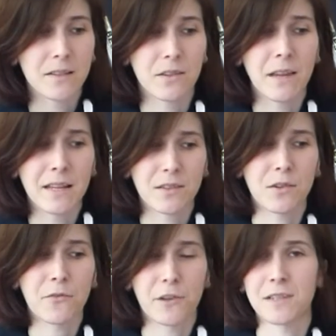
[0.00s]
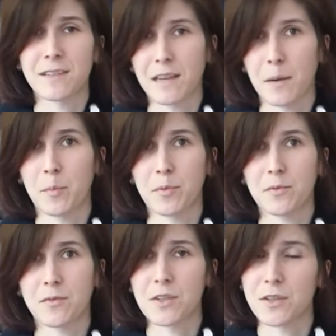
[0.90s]
So that's the first step.
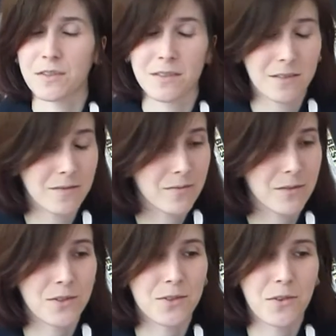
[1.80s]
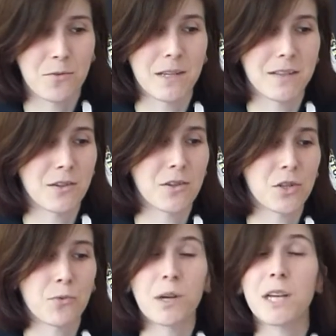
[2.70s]
Just do the
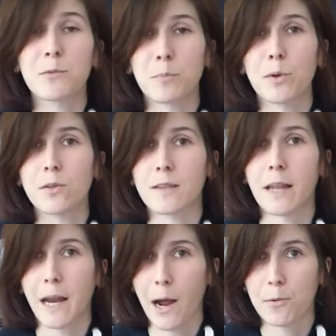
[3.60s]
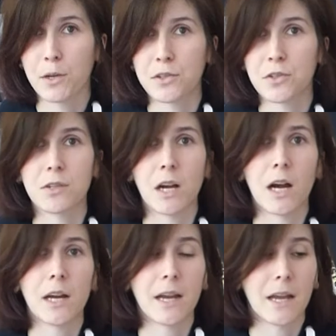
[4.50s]
research. Read books like How Not to
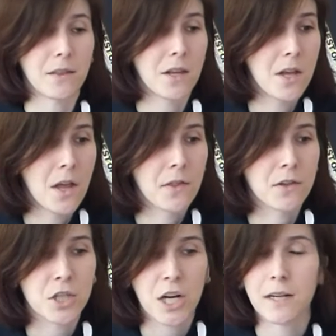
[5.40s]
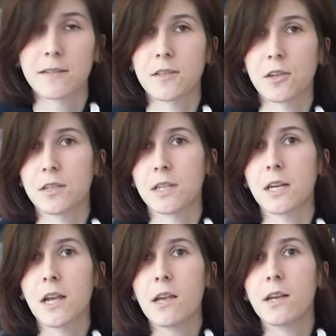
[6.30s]
Die and The China
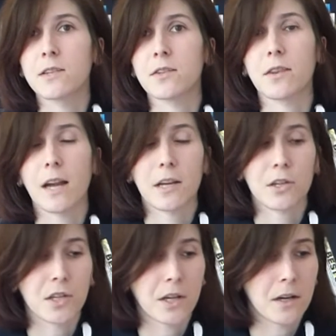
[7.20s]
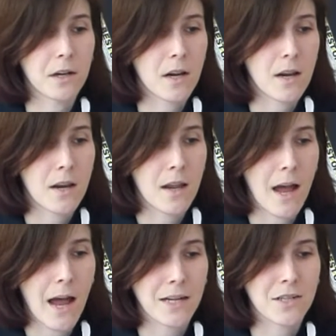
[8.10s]
Study so that you can
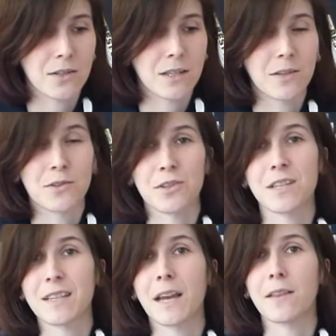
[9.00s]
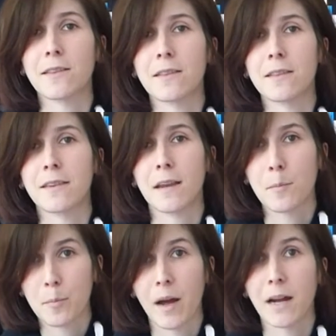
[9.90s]
actually understand the
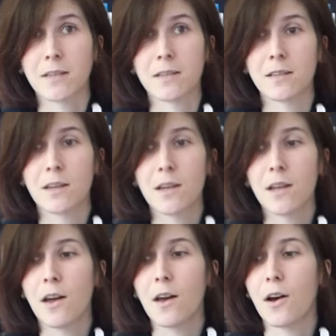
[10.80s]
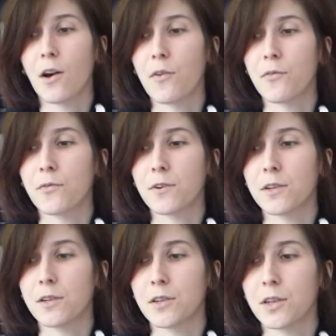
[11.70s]
impact of
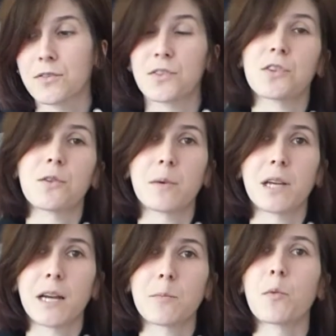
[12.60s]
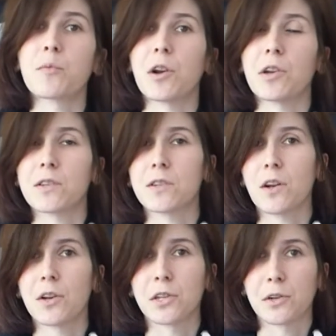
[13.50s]
consuming animal
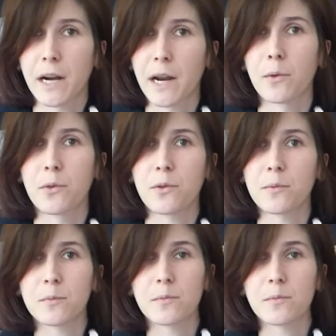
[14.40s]
products on your health.